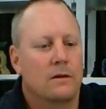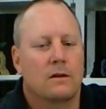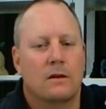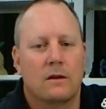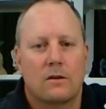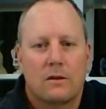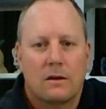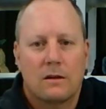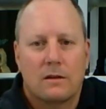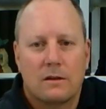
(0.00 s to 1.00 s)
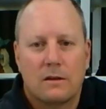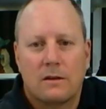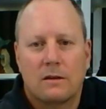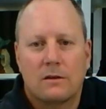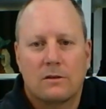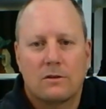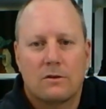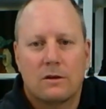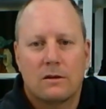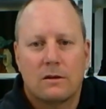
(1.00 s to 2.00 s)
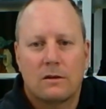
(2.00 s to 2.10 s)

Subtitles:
now I've got to get it on this side.